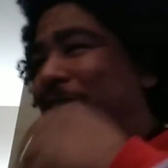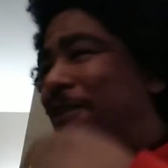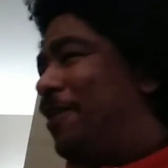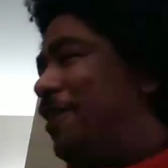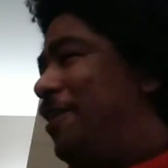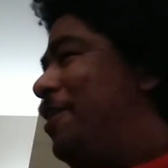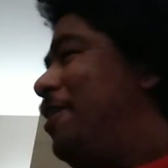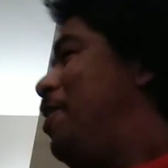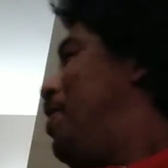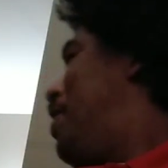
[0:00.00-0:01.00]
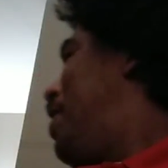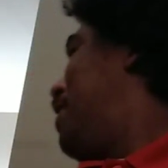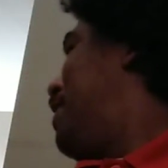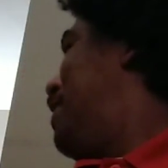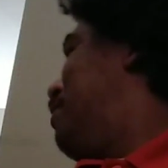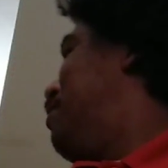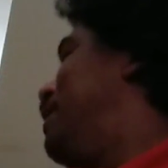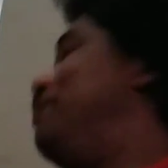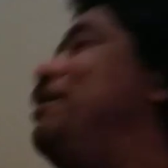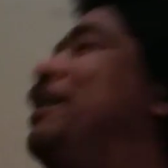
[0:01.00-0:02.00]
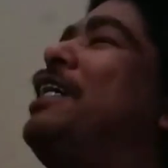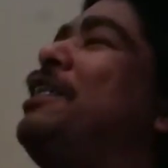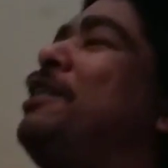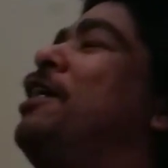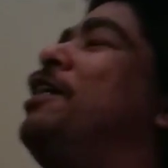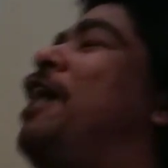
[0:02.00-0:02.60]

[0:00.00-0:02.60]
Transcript: What? Okay, oh, Miss Minnie,